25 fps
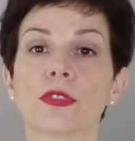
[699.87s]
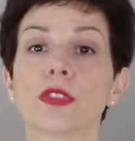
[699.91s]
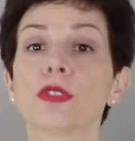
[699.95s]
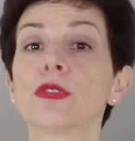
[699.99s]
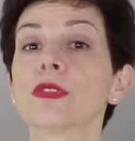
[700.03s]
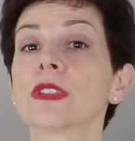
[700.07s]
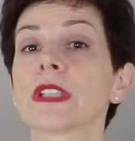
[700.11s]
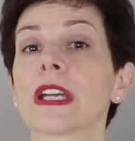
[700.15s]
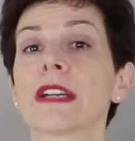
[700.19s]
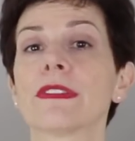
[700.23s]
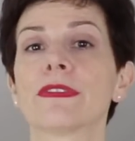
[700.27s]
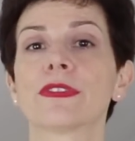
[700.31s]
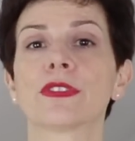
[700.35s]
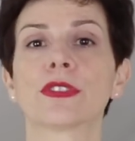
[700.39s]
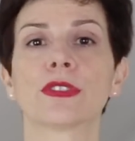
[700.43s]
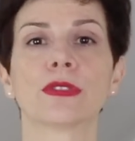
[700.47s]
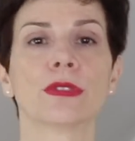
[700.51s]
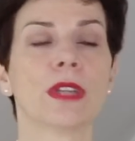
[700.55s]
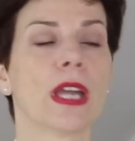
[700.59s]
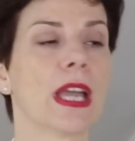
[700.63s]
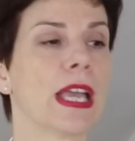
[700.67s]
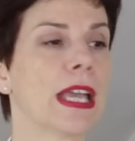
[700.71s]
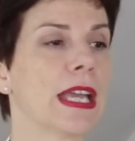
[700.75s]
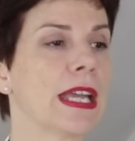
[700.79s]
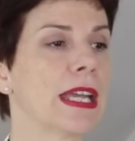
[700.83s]
You don't have
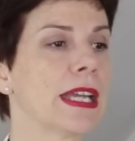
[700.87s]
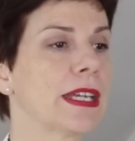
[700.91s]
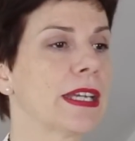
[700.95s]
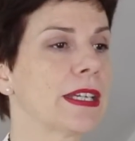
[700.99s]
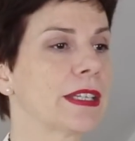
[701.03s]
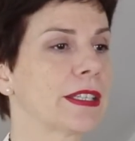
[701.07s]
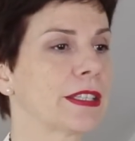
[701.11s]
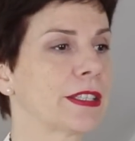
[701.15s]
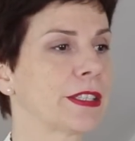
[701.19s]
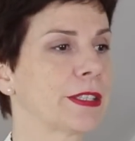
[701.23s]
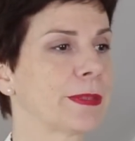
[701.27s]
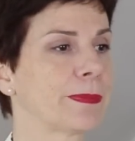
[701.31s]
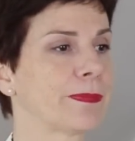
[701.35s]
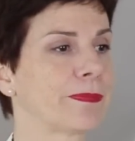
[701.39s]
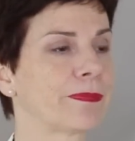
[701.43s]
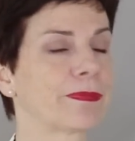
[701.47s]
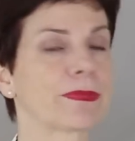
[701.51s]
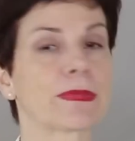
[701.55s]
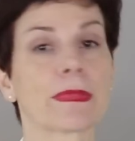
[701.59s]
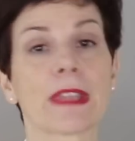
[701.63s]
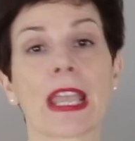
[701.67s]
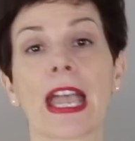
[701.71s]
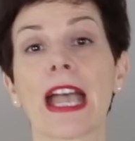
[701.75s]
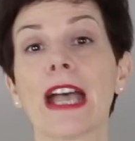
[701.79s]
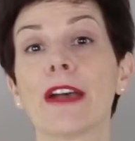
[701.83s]
to
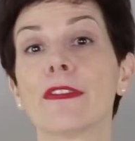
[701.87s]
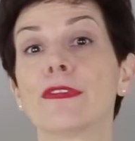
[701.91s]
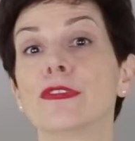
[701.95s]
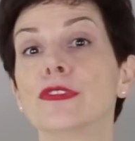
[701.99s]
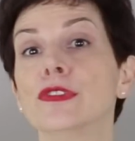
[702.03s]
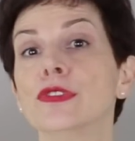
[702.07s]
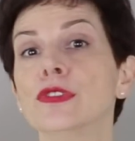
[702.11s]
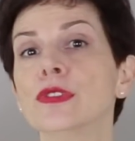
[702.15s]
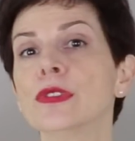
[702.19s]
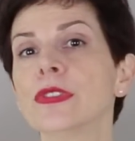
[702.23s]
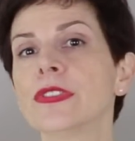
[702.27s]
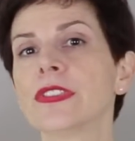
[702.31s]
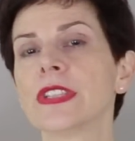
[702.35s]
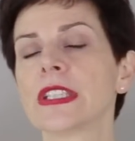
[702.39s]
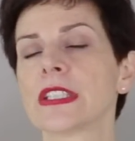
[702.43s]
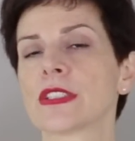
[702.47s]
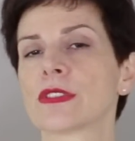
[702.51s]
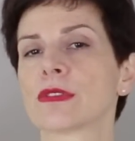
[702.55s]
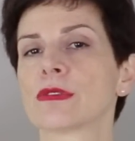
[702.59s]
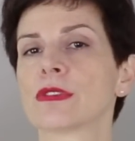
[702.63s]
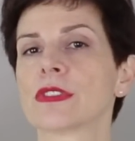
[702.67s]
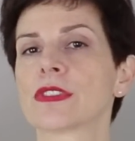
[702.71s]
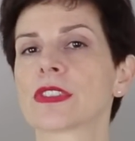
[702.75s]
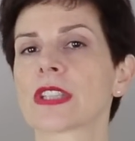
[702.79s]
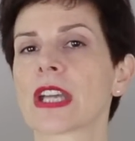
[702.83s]
have new things
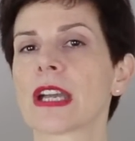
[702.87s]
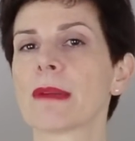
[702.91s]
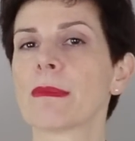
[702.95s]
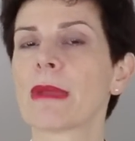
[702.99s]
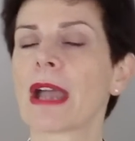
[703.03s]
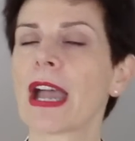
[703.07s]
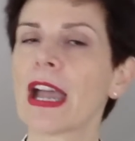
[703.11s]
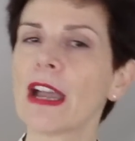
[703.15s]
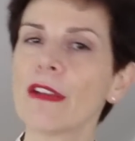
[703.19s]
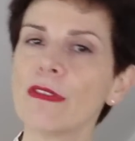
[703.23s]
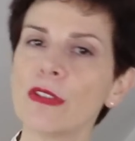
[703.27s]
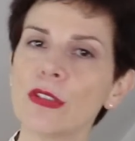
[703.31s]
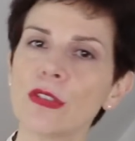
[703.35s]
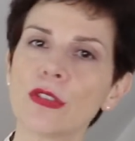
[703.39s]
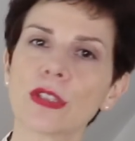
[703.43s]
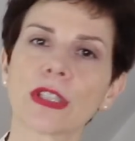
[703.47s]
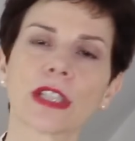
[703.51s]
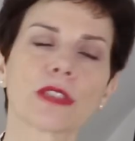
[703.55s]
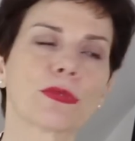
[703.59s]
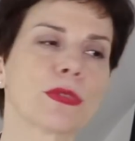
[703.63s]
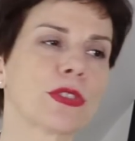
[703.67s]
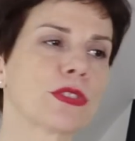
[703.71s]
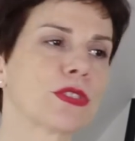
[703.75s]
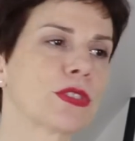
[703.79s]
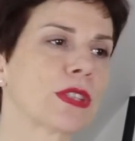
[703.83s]
all the time. Have a look
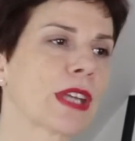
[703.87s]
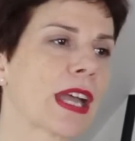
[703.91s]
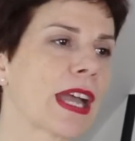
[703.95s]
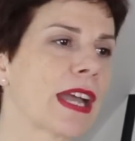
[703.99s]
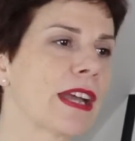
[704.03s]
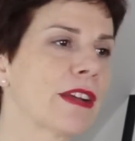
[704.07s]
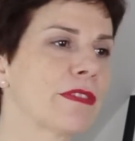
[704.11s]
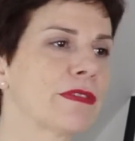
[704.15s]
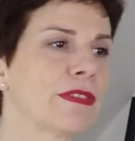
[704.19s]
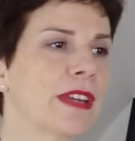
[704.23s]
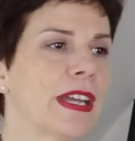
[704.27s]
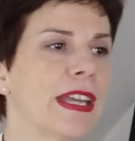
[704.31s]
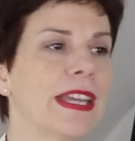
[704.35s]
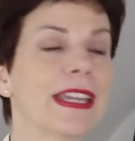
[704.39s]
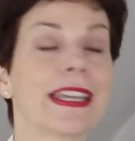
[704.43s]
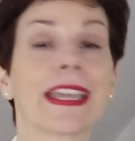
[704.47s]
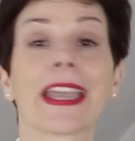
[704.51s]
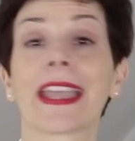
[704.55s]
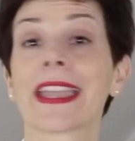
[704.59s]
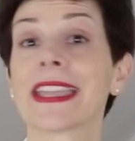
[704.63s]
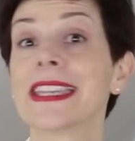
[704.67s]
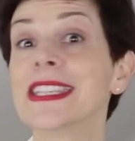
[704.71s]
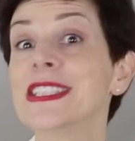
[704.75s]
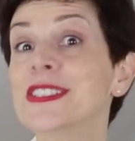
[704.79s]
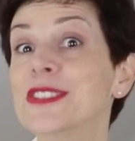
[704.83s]
at what you have
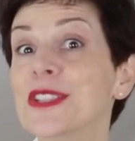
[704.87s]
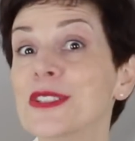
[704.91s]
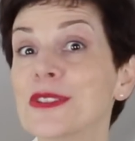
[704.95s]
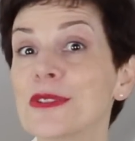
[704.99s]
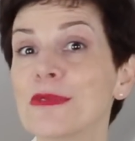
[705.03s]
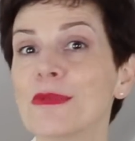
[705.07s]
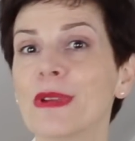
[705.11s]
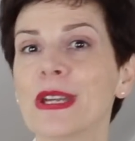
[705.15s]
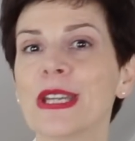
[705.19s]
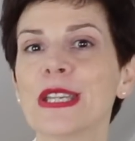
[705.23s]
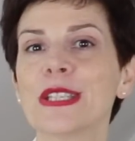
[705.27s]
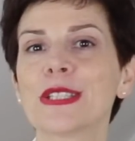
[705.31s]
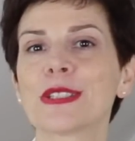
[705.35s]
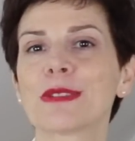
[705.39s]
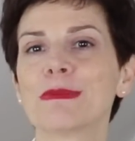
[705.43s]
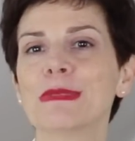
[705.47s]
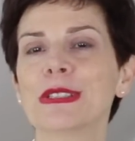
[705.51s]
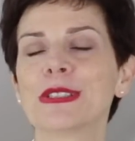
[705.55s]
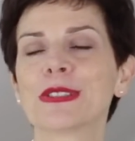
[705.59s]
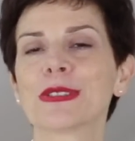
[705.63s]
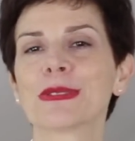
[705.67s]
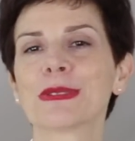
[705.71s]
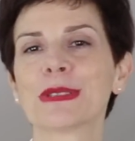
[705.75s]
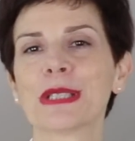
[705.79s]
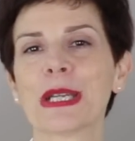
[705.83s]
hidden away, some
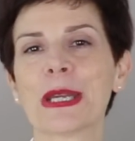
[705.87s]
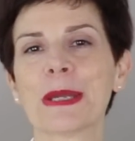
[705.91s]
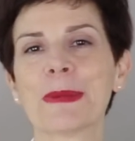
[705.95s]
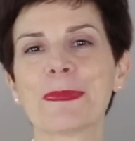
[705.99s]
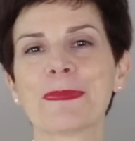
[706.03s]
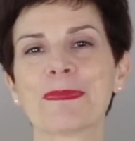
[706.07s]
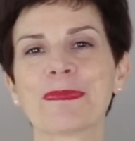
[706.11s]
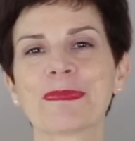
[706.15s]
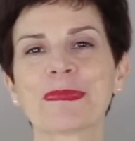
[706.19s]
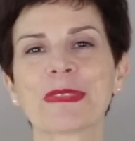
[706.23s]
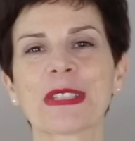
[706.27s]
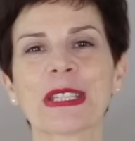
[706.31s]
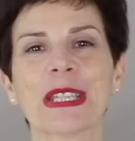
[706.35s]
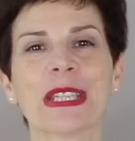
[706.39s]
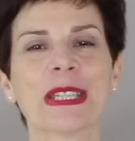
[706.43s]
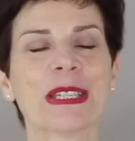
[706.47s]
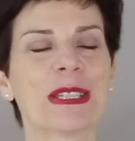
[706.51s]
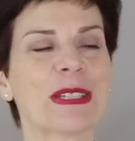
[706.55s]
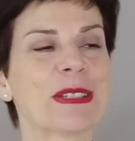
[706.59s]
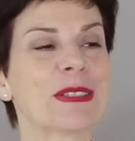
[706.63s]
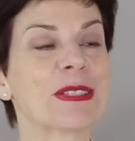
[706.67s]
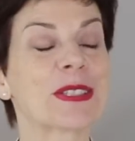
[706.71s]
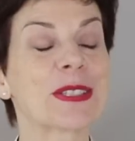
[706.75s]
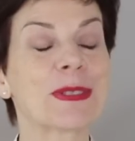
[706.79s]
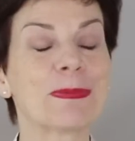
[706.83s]
little
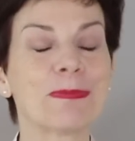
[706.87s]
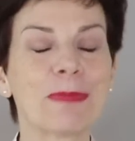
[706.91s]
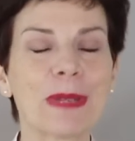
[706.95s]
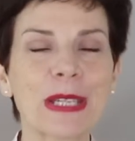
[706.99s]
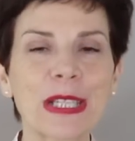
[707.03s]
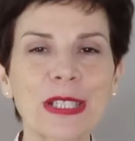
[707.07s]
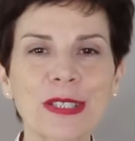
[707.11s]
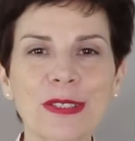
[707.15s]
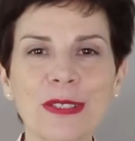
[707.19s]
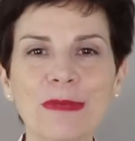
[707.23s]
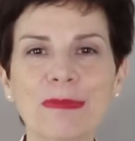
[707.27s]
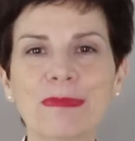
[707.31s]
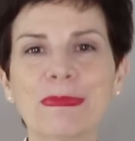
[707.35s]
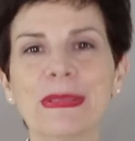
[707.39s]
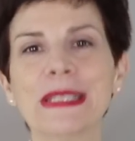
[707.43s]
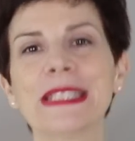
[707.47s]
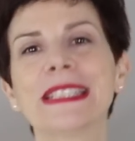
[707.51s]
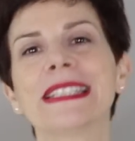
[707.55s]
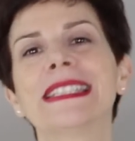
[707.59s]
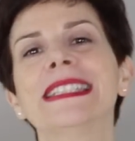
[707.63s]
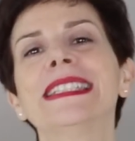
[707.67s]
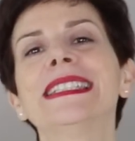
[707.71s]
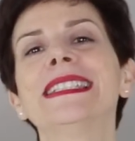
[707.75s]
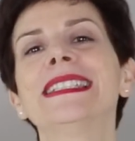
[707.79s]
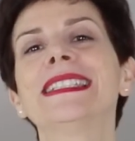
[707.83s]
special
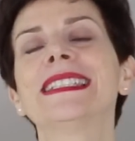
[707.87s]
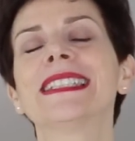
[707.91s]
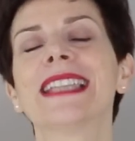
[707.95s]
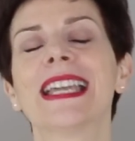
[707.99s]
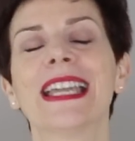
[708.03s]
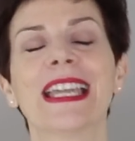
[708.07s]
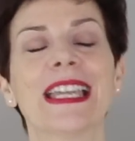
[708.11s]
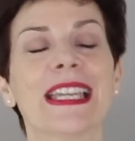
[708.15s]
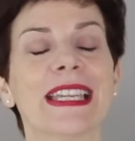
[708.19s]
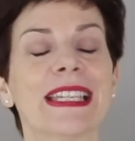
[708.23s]
pieces.